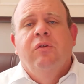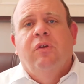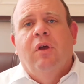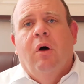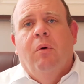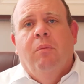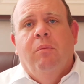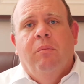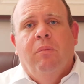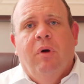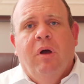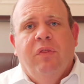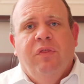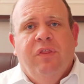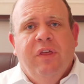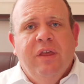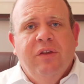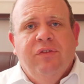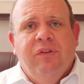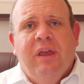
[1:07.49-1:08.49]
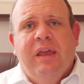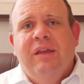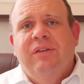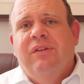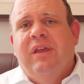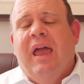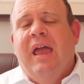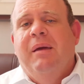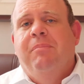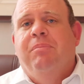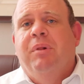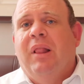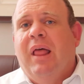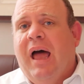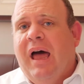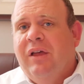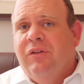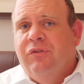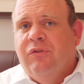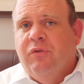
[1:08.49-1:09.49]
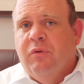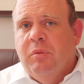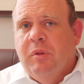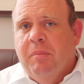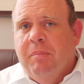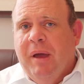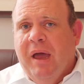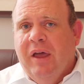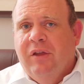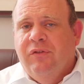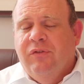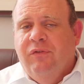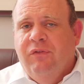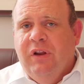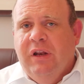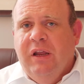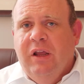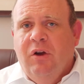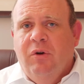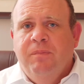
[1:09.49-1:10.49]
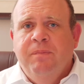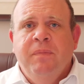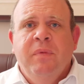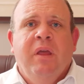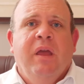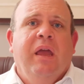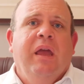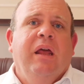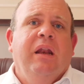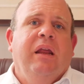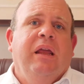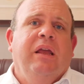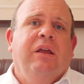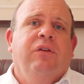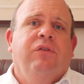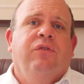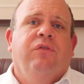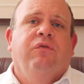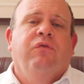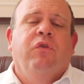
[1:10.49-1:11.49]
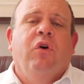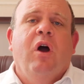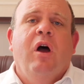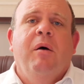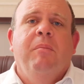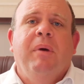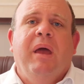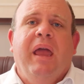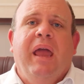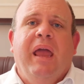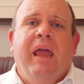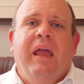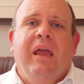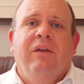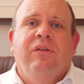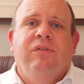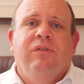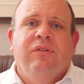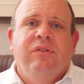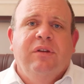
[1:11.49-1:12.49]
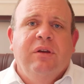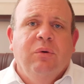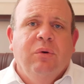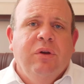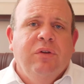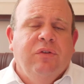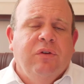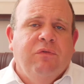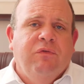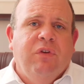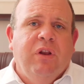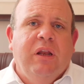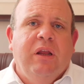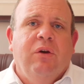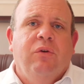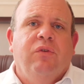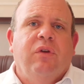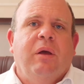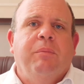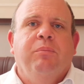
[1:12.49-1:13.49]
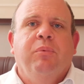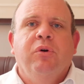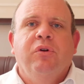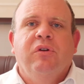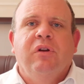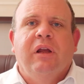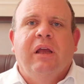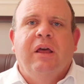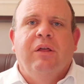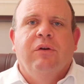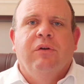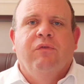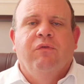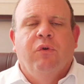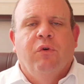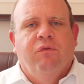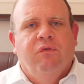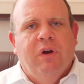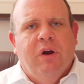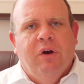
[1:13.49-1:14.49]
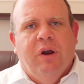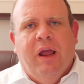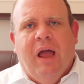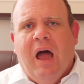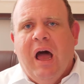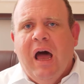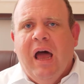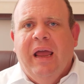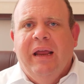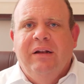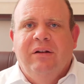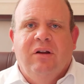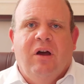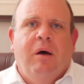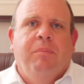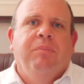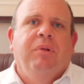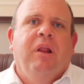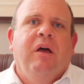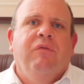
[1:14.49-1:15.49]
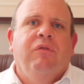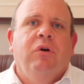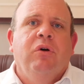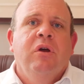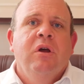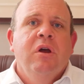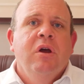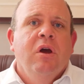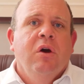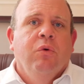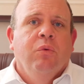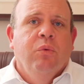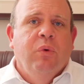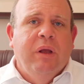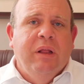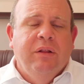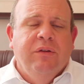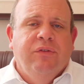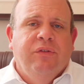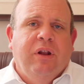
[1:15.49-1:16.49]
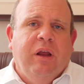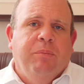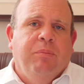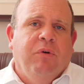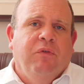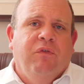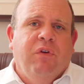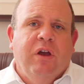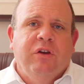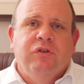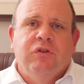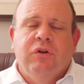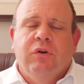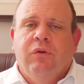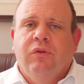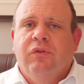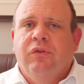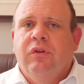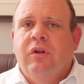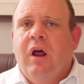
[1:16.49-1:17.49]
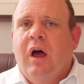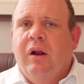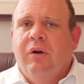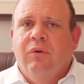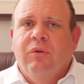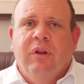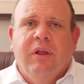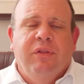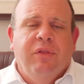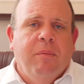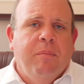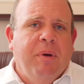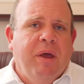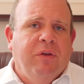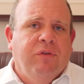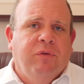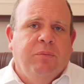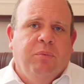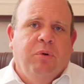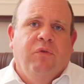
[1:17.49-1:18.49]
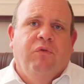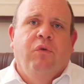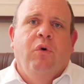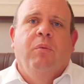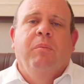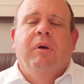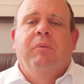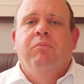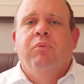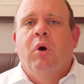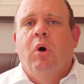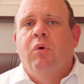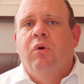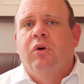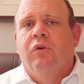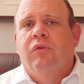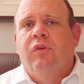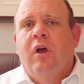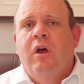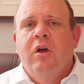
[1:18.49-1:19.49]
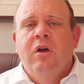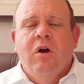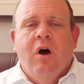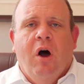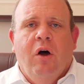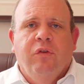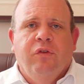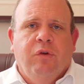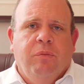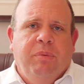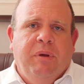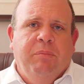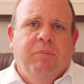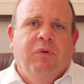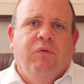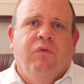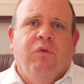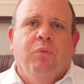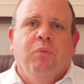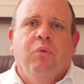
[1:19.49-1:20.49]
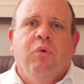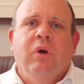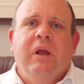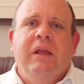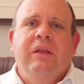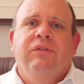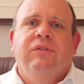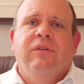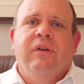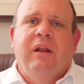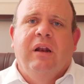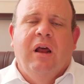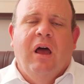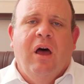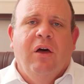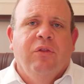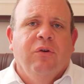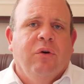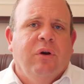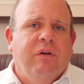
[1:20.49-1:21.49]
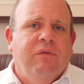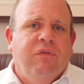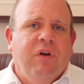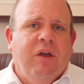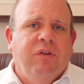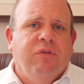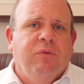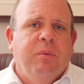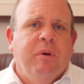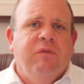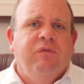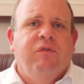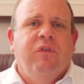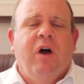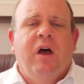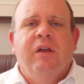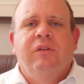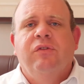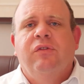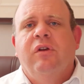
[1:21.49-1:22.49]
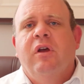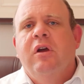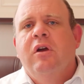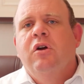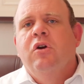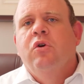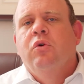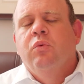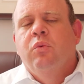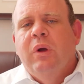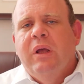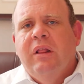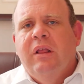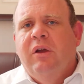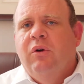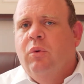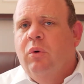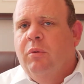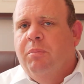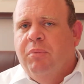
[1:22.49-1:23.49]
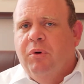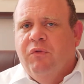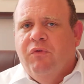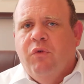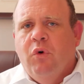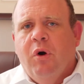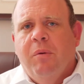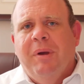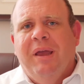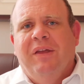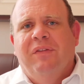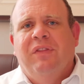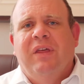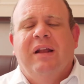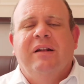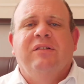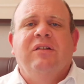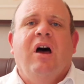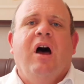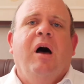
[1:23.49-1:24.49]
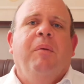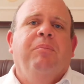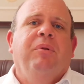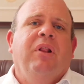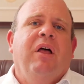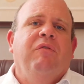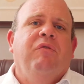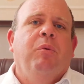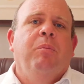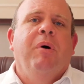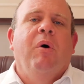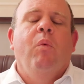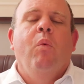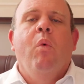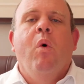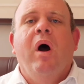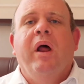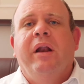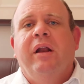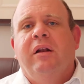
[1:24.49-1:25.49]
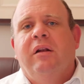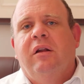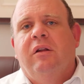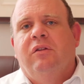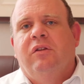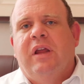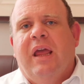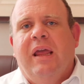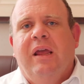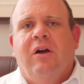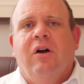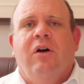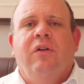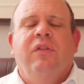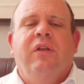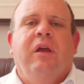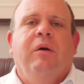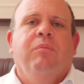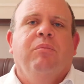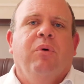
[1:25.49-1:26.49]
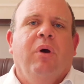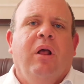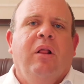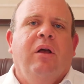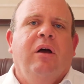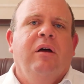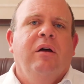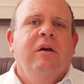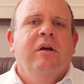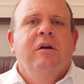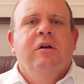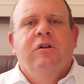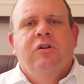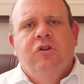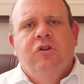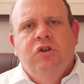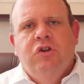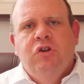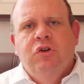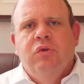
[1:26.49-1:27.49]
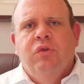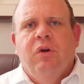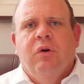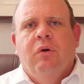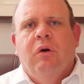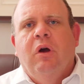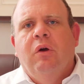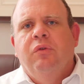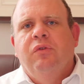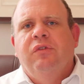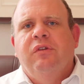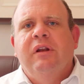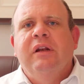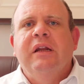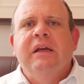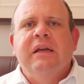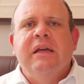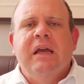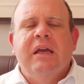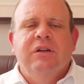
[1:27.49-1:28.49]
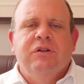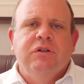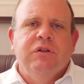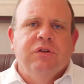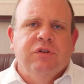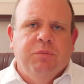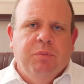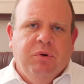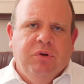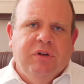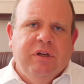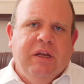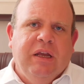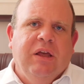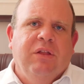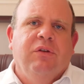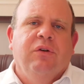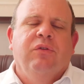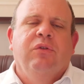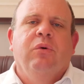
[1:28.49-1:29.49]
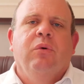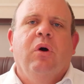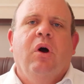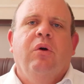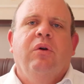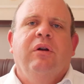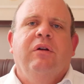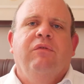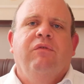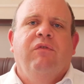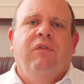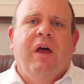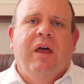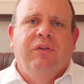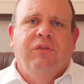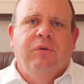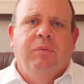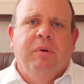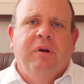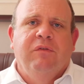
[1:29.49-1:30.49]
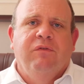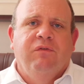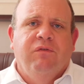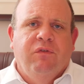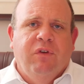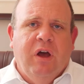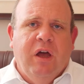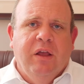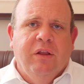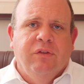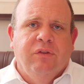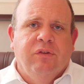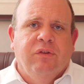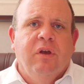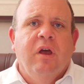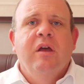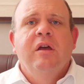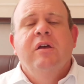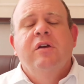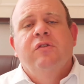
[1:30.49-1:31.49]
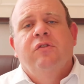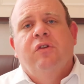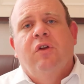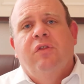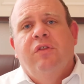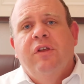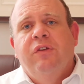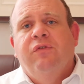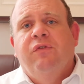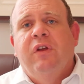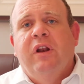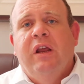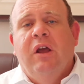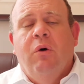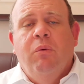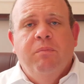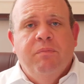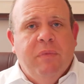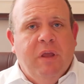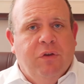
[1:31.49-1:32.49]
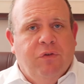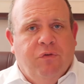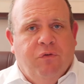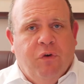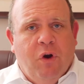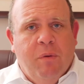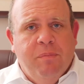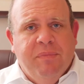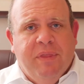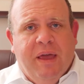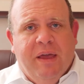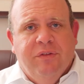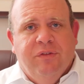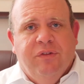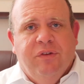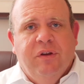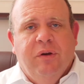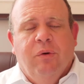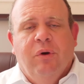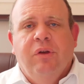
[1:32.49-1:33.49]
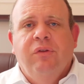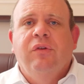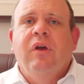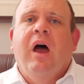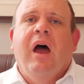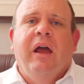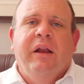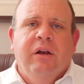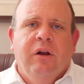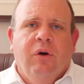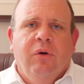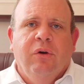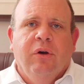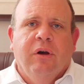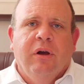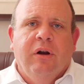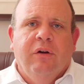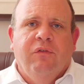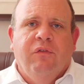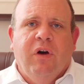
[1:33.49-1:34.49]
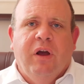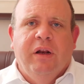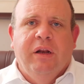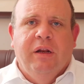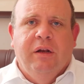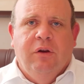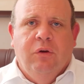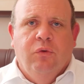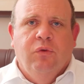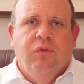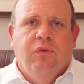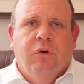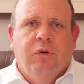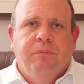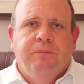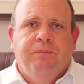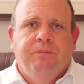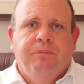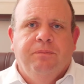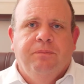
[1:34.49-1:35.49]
So this is a blast from the past video. It is from a series of videos I put together for very high top level real estate professionals, not only the best performing brokers, also people from REITs and other investment funds, really who are performing at that top level but wanted to take on the umbrella, do their own syndications, put together their own investment funds. So this video is from that series. I know you're going to find it useful.